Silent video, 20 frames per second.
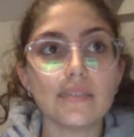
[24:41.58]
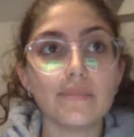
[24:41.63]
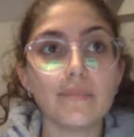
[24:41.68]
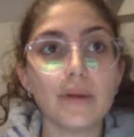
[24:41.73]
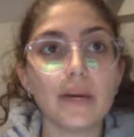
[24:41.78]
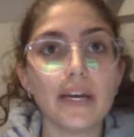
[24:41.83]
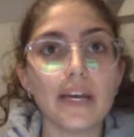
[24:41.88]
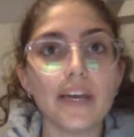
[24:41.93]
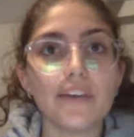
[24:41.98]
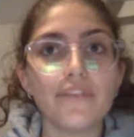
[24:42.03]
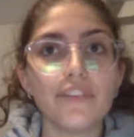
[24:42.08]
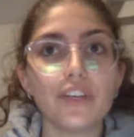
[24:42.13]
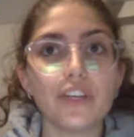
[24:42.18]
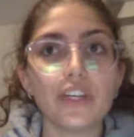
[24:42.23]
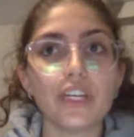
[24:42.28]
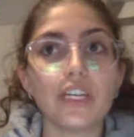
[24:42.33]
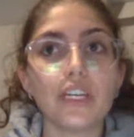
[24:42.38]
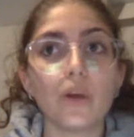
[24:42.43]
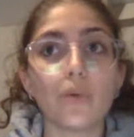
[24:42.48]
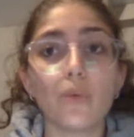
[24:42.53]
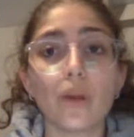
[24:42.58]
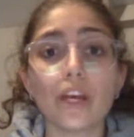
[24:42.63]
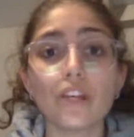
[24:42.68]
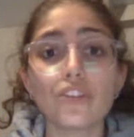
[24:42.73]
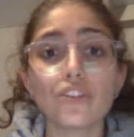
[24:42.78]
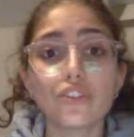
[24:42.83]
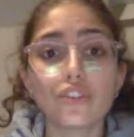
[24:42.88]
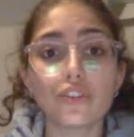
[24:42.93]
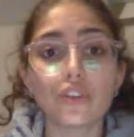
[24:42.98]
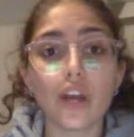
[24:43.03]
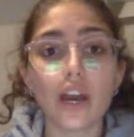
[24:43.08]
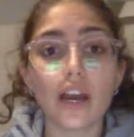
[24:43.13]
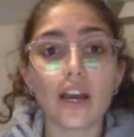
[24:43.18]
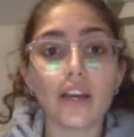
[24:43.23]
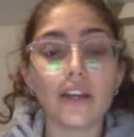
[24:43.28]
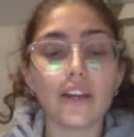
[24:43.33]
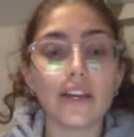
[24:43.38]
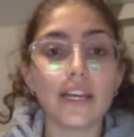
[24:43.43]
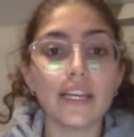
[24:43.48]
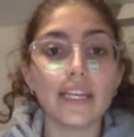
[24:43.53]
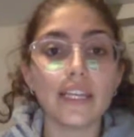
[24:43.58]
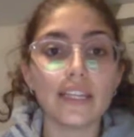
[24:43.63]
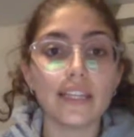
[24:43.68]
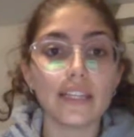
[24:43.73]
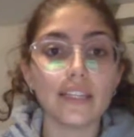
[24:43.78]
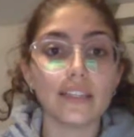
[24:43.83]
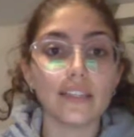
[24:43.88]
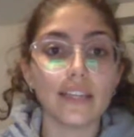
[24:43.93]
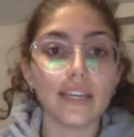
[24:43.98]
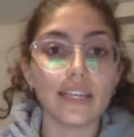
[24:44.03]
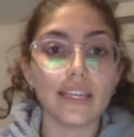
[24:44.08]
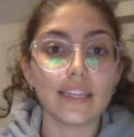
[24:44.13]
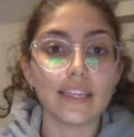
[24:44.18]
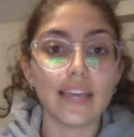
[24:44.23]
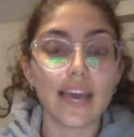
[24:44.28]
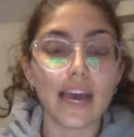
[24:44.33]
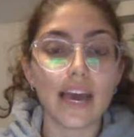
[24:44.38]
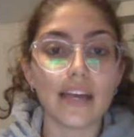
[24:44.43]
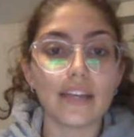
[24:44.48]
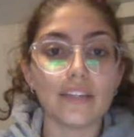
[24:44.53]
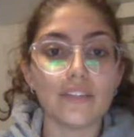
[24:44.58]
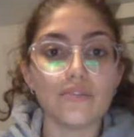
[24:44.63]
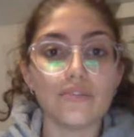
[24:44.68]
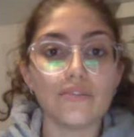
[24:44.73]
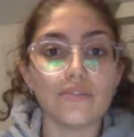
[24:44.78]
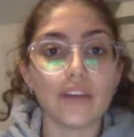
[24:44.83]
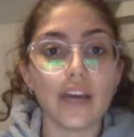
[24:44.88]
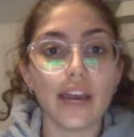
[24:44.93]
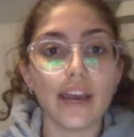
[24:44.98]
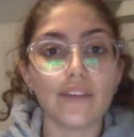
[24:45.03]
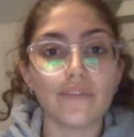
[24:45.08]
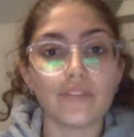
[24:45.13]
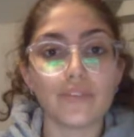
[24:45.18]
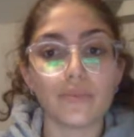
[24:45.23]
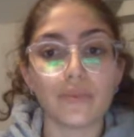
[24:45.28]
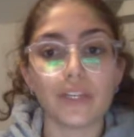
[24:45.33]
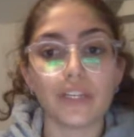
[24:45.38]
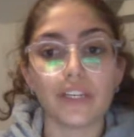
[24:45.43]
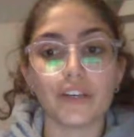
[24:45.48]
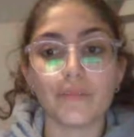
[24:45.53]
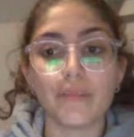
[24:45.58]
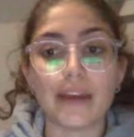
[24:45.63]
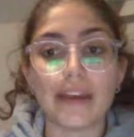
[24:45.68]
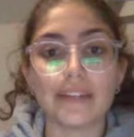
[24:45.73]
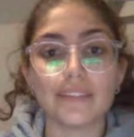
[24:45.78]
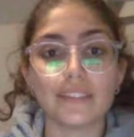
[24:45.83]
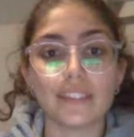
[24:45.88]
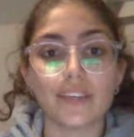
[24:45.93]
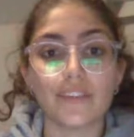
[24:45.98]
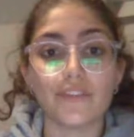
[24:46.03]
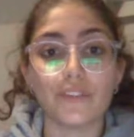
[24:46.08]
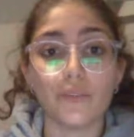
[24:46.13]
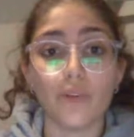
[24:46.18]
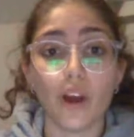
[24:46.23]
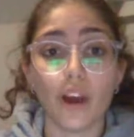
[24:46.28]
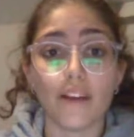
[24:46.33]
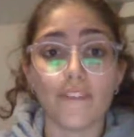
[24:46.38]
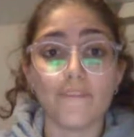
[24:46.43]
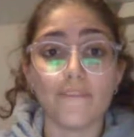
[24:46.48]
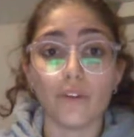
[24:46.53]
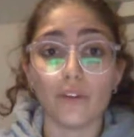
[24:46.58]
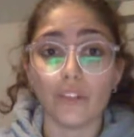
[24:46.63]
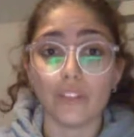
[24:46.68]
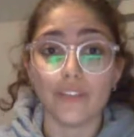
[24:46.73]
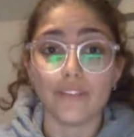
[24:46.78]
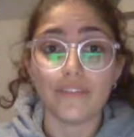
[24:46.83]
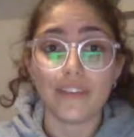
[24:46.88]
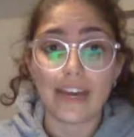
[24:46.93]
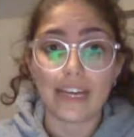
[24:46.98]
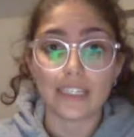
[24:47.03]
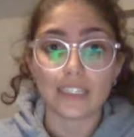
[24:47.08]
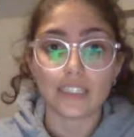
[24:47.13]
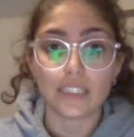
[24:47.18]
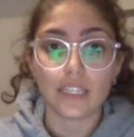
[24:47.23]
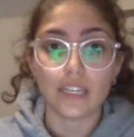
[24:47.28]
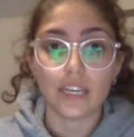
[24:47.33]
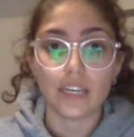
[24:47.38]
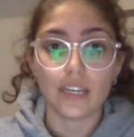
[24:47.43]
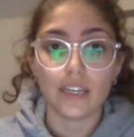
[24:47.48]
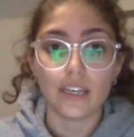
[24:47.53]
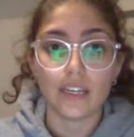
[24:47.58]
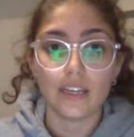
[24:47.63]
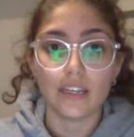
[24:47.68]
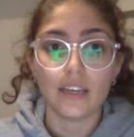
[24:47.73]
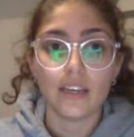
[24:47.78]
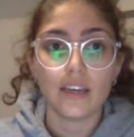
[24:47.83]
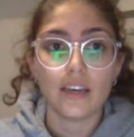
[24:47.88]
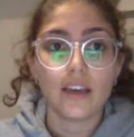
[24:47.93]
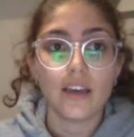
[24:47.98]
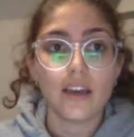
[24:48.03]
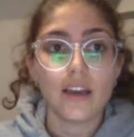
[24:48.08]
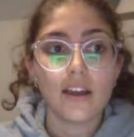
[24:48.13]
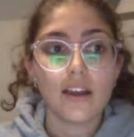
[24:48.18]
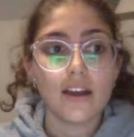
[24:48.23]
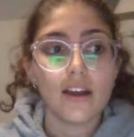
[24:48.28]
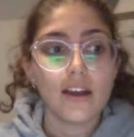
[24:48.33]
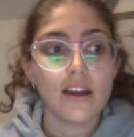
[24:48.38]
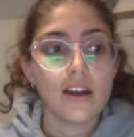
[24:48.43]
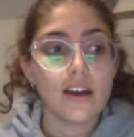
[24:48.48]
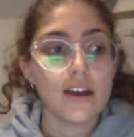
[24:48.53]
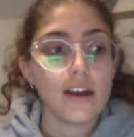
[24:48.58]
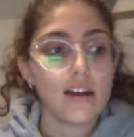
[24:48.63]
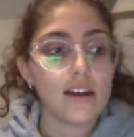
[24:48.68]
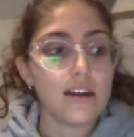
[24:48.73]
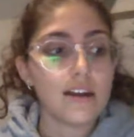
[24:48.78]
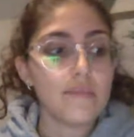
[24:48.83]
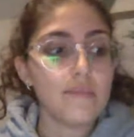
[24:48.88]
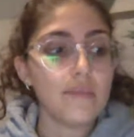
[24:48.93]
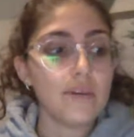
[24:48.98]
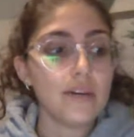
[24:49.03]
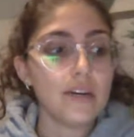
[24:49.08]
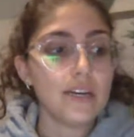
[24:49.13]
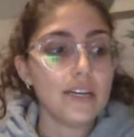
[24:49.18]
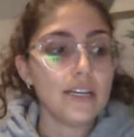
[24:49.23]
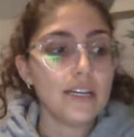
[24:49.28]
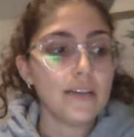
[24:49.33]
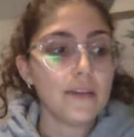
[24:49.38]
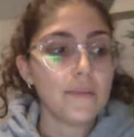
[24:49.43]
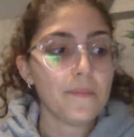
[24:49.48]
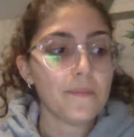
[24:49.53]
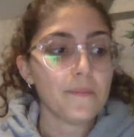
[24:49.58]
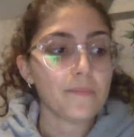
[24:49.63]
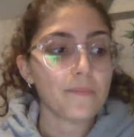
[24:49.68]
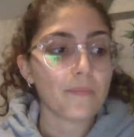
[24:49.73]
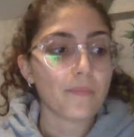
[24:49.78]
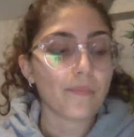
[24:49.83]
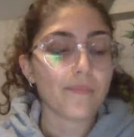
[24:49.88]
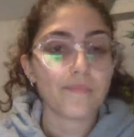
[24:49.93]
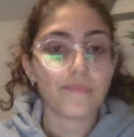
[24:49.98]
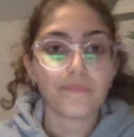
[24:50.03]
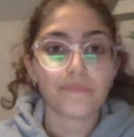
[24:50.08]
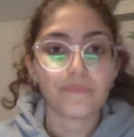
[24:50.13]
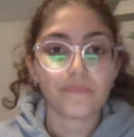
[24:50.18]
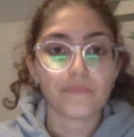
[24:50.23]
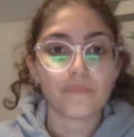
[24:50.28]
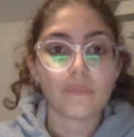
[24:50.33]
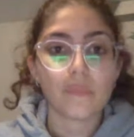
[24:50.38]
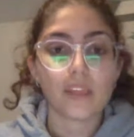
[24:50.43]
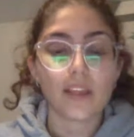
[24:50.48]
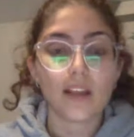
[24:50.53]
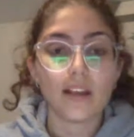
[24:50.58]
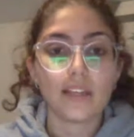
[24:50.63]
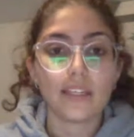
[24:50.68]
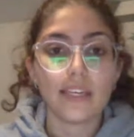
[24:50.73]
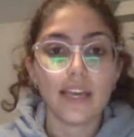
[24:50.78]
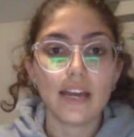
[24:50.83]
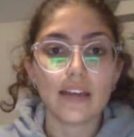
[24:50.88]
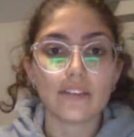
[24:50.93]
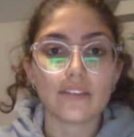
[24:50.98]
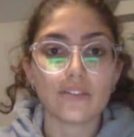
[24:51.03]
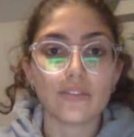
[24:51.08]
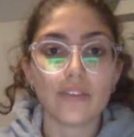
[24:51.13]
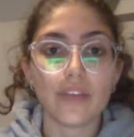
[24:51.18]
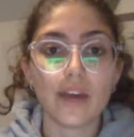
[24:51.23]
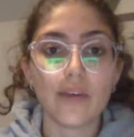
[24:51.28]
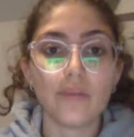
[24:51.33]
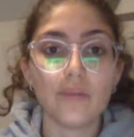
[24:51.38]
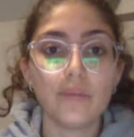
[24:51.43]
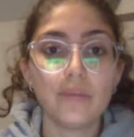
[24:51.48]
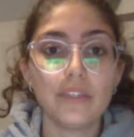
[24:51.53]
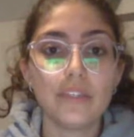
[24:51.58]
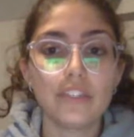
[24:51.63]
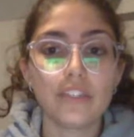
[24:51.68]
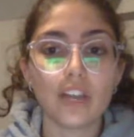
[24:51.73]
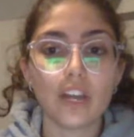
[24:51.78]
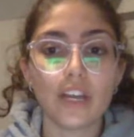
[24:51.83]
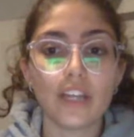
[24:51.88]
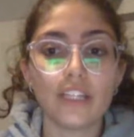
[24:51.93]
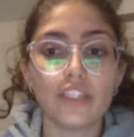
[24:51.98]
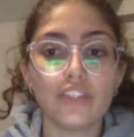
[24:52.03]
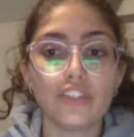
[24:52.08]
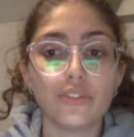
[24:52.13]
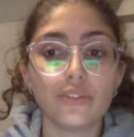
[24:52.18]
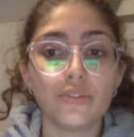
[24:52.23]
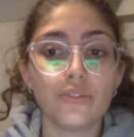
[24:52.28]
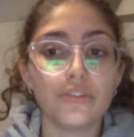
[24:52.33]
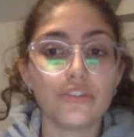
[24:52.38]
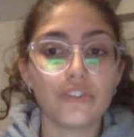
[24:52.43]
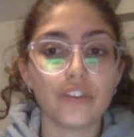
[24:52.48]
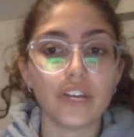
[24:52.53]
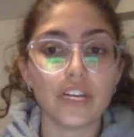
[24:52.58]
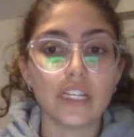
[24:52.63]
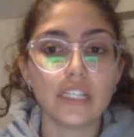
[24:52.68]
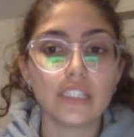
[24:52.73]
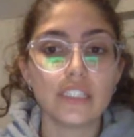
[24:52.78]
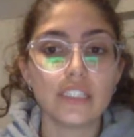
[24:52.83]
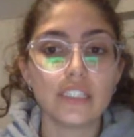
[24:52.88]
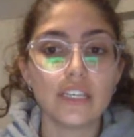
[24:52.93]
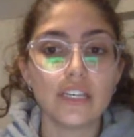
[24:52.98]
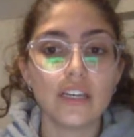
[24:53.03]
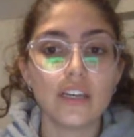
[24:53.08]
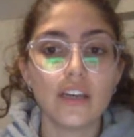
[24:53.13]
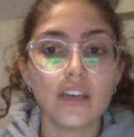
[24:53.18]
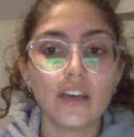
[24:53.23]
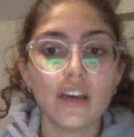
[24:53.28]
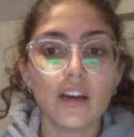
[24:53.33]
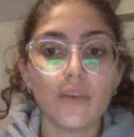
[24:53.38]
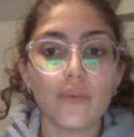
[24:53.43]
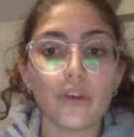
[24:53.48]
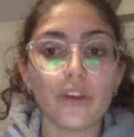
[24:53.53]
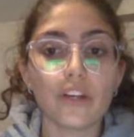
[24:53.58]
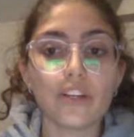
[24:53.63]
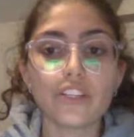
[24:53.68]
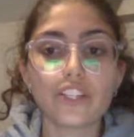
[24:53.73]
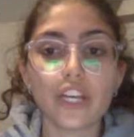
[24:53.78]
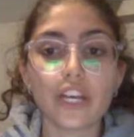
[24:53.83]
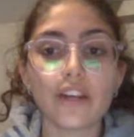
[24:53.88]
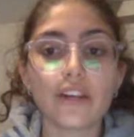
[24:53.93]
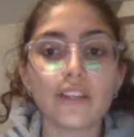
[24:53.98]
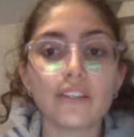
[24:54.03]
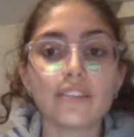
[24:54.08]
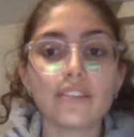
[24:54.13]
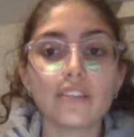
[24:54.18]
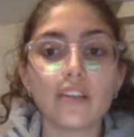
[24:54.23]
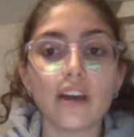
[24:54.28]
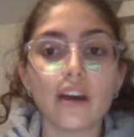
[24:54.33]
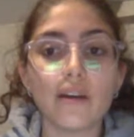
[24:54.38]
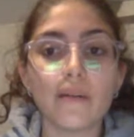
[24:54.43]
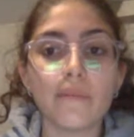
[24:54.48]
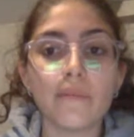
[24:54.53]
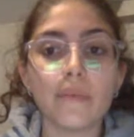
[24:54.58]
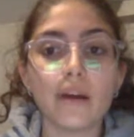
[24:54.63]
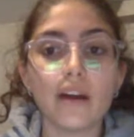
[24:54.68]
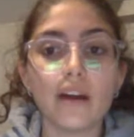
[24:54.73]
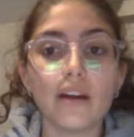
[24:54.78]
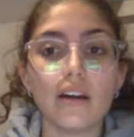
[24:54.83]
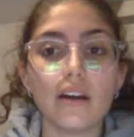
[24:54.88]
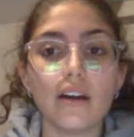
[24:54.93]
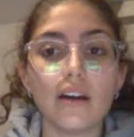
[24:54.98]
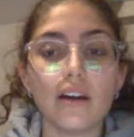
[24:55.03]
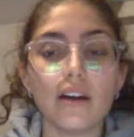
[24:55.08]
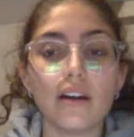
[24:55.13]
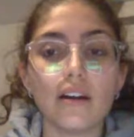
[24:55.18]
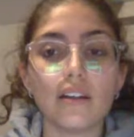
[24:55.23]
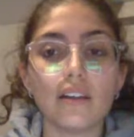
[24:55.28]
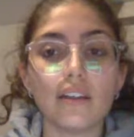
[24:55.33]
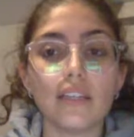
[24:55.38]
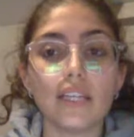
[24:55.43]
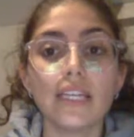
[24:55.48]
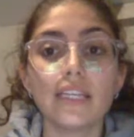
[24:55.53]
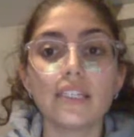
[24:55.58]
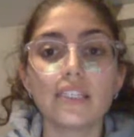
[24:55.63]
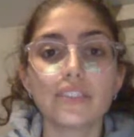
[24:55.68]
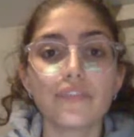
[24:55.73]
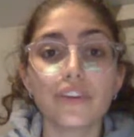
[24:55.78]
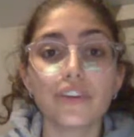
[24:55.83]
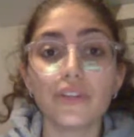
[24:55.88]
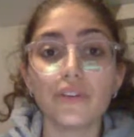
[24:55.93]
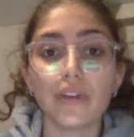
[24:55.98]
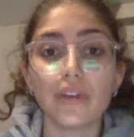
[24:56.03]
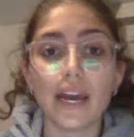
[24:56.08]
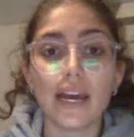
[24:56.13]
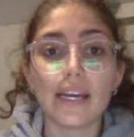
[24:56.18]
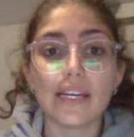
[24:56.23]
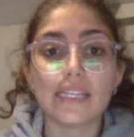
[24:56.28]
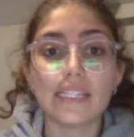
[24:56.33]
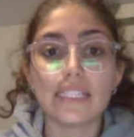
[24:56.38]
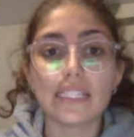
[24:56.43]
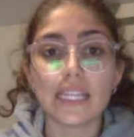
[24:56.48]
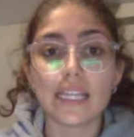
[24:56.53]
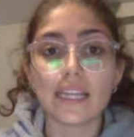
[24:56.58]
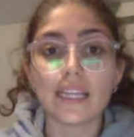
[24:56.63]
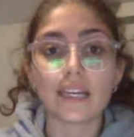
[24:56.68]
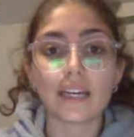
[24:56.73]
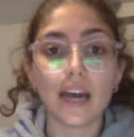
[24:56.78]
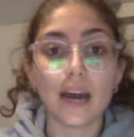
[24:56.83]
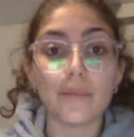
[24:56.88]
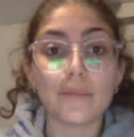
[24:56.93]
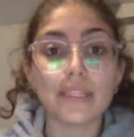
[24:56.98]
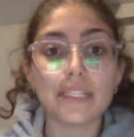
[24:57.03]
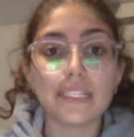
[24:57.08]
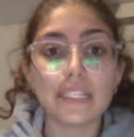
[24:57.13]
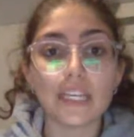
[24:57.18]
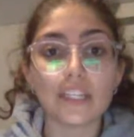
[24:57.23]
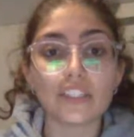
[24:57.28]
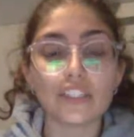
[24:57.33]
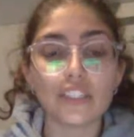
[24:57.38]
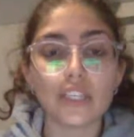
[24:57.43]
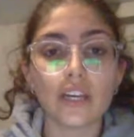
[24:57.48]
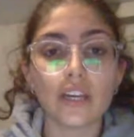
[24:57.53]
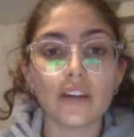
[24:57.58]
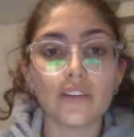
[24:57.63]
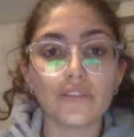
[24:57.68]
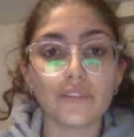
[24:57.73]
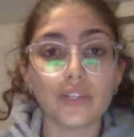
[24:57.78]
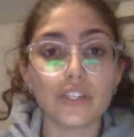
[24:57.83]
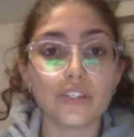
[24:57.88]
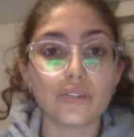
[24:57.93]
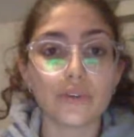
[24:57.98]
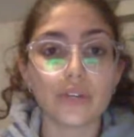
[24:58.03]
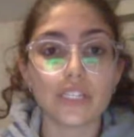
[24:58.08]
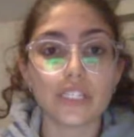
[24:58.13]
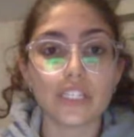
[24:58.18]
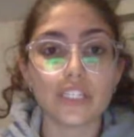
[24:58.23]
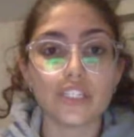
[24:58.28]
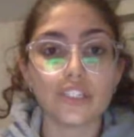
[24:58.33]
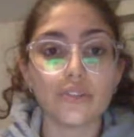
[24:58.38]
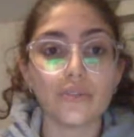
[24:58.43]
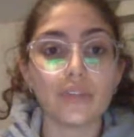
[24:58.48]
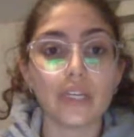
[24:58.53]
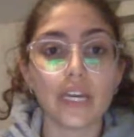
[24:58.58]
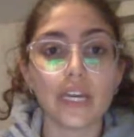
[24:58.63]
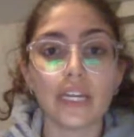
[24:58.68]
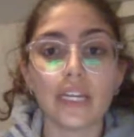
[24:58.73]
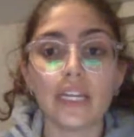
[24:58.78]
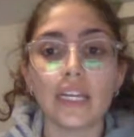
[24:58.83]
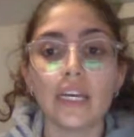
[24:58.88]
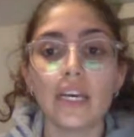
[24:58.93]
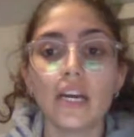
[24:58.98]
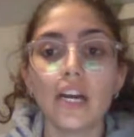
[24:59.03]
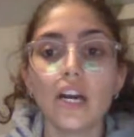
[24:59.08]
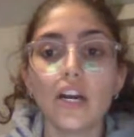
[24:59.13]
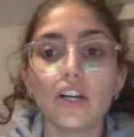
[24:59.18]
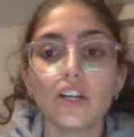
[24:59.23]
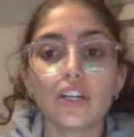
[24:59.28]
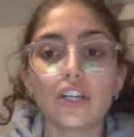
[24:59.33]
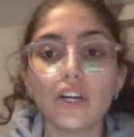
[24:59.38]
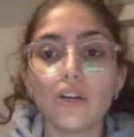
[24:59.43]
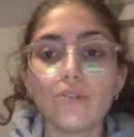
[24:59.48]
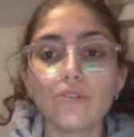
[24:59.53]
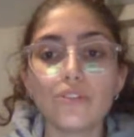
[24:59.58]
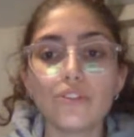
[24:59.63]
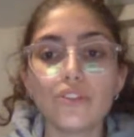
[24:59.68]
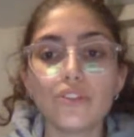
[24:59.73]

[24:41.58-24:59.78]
But if you're in a restaurant or anything like that, you do not have to wear your mask if you are fully vaccinated. But yeah, so that will be starting June 1st. We're sharing some links for you guys in the comment section of resources you can go